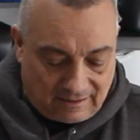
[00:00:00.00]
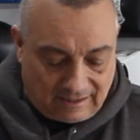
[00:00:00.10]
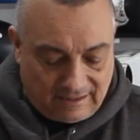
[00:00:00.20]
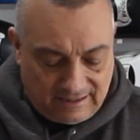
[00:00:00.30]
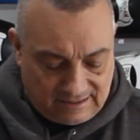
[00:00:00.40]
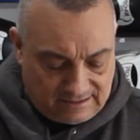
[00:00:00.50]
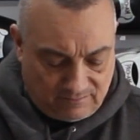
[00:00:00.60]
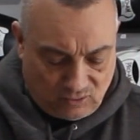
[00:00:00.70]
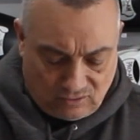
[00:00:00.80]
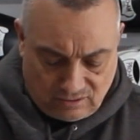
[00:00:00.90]
and this is
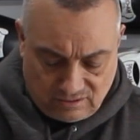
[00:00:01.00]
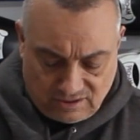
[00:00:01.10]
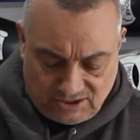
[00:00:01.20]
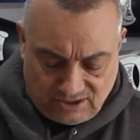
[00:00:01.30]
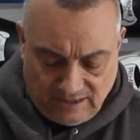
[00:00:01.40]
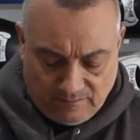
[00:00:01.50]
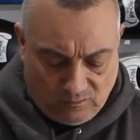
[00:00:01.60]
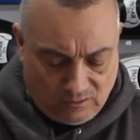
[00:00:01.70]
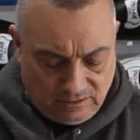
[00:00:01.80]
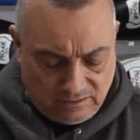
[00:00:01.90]
more the cheaper
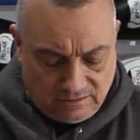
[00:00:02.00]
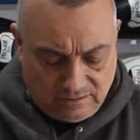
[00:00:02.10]
one.